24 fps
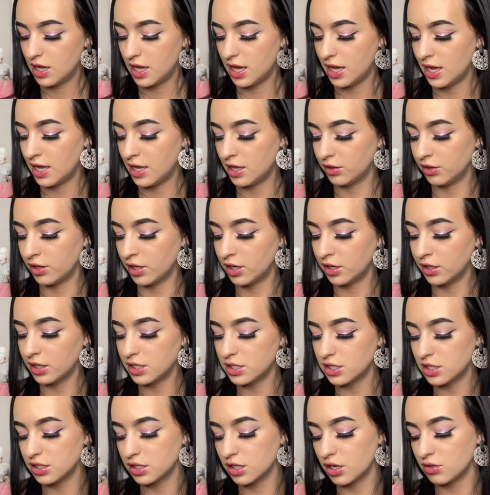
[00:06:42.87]
It literally
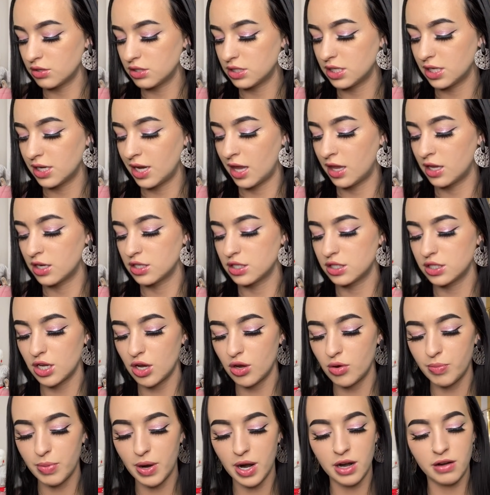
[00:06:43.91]
just goes together so
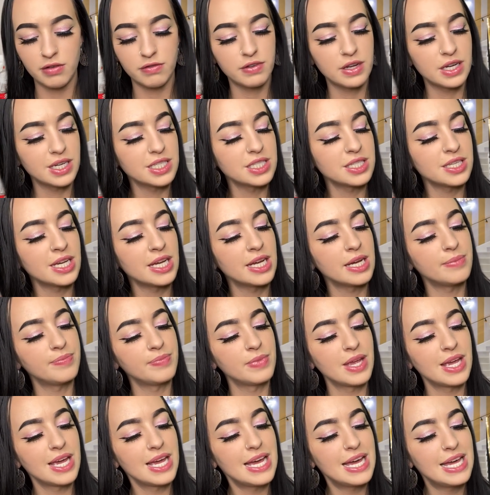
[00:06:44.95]
perfectly.
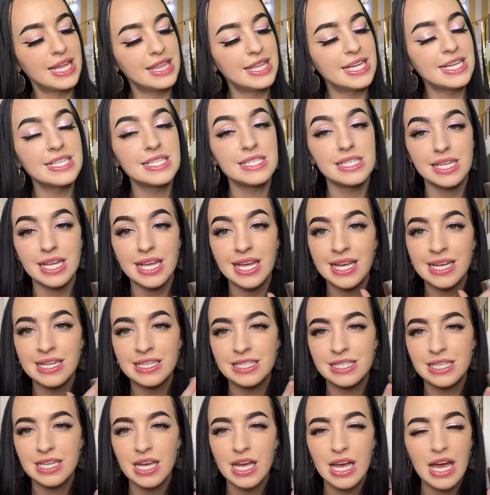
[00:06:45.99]
This
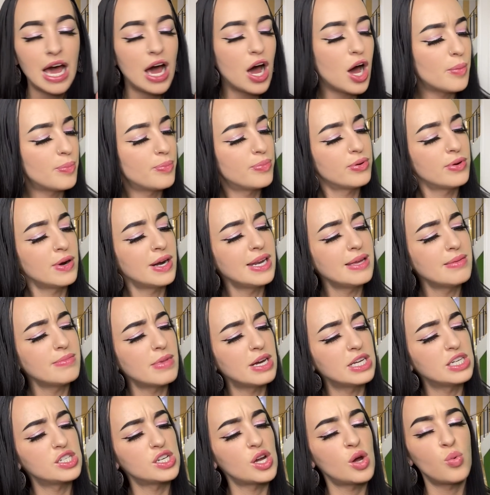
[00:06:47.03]
is pretty
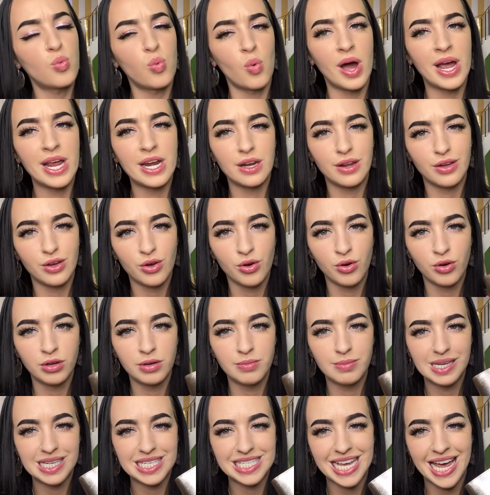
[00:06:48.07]
much a white gold
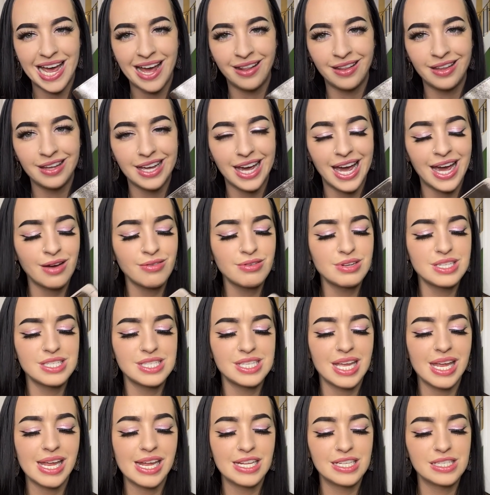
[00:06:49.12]
metallic. I would
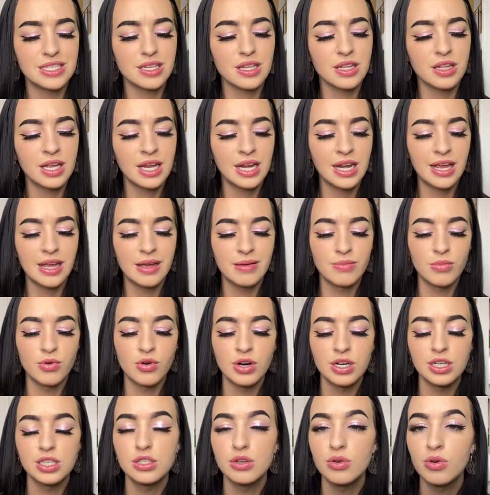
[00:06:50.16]
say it's leaning
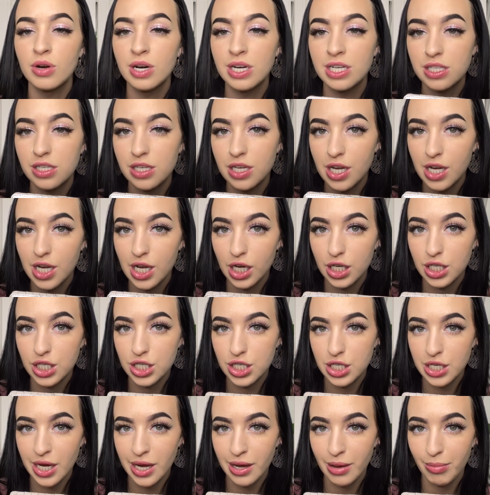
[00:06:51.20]
more towards
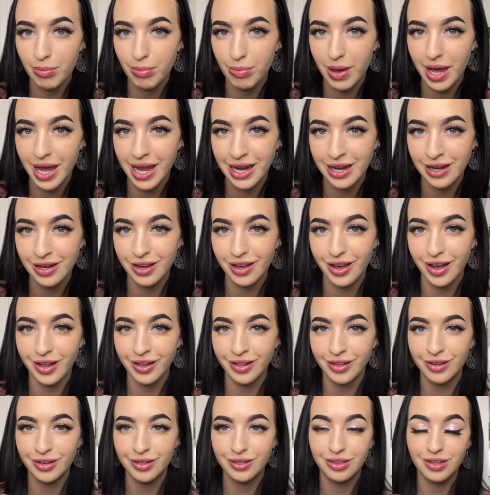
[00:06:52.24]
champagne
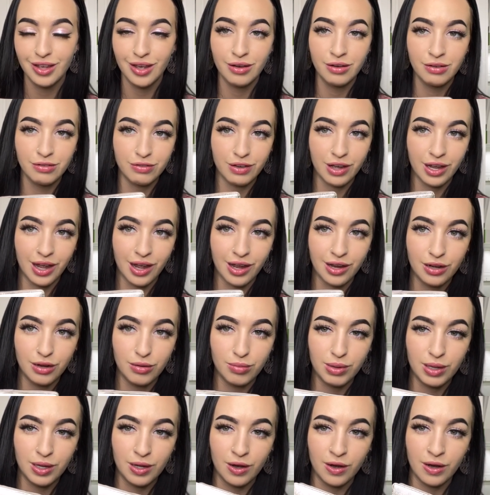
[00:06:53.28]
colored, though, if I had to
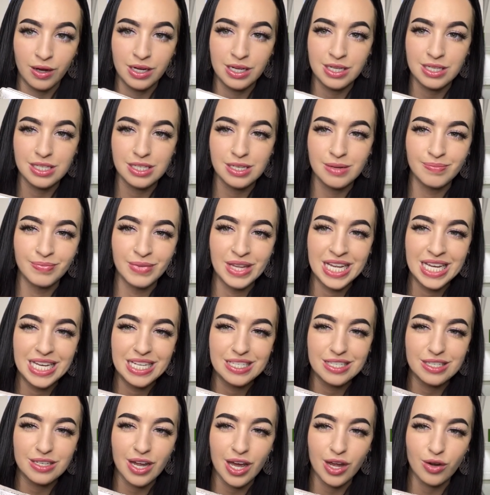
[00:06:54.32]
be honest.
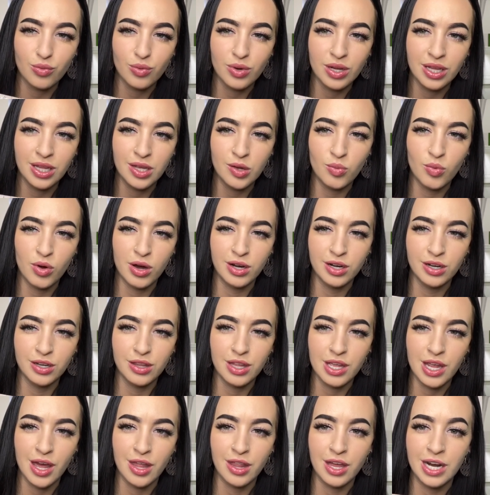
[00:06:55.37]
It's not really one or
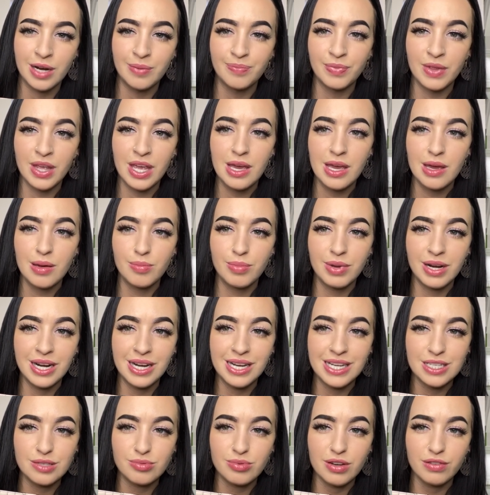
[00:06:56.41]
the other, but it
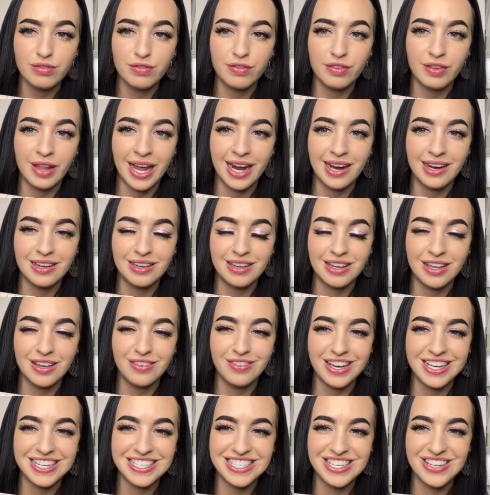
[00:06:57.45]
is reflective,
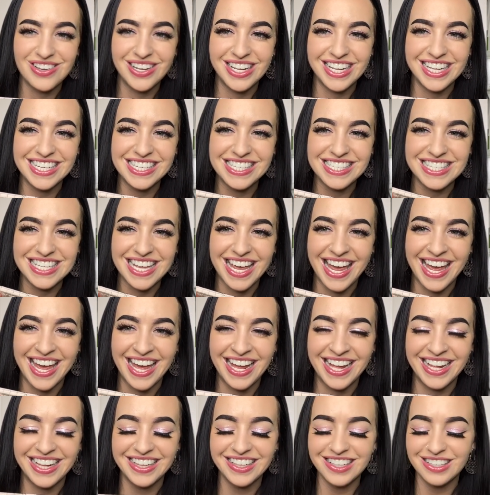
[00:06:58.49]
as you can
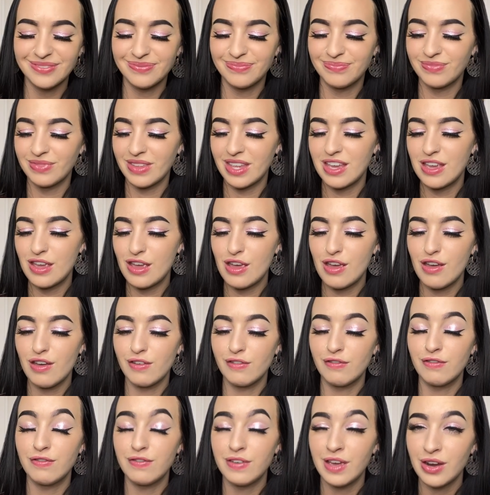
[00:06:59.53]
tell.
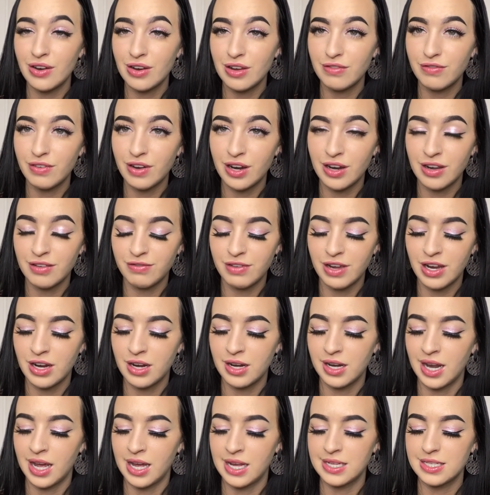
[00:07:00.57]
Very, very, very
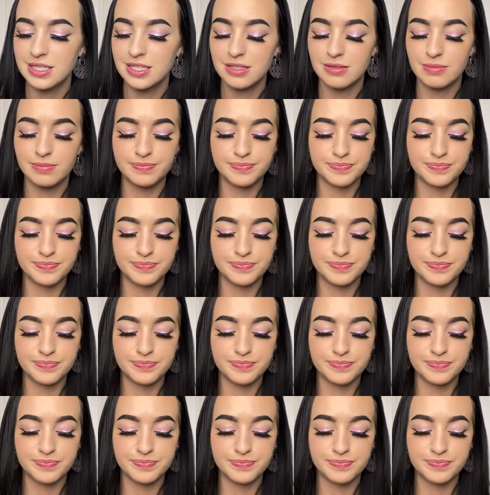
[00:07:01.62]
nice.